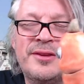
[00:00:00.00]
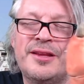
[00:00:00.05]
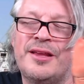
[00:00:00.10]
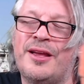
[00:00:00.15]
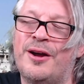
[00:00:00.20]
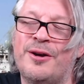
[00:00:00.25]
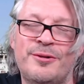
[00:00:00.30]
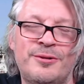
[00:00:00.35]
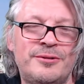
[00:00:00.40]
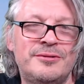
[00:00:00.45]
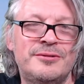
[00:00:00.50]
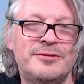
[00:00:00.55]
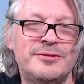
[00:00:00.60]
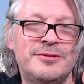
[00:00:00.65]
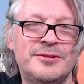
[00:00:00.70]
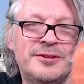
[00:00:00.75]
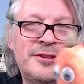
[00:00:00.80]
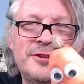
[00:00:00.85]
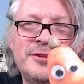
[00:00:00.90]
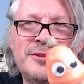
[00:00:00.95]
No.
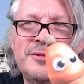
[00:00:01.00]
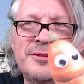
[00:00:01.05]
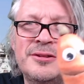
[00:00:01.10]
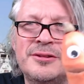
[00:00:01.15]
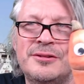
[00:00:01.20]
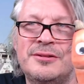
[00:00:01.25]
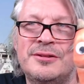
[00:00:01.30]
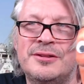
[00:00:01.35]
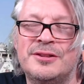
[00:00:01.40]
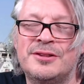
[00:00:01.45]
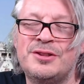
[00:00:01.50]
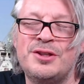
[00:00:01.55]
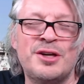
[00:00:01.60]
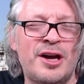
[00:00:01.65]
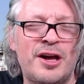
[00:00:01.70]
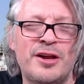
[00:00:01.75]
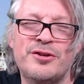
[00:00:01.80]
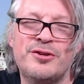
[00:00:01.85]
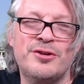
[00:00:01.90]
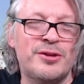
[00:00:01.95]
Homeowners. You
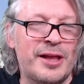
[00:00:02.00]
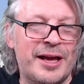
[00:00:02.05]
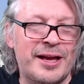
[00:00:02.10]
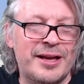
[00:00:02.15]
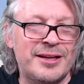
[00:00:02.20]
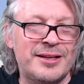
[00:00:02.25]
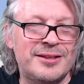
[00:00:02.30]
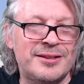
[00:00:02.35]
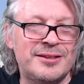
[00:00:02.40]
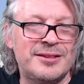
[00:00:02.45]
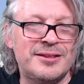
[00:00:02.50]
can't do that.